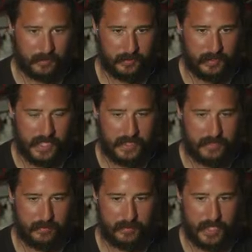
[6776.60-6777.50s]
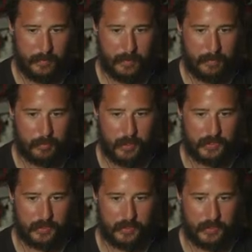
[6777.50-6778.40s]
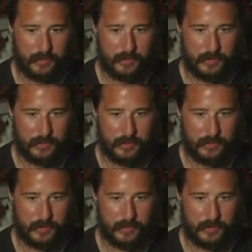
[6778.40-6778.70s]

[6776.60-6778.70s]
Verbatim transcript: Glad, glad we got pressure, though.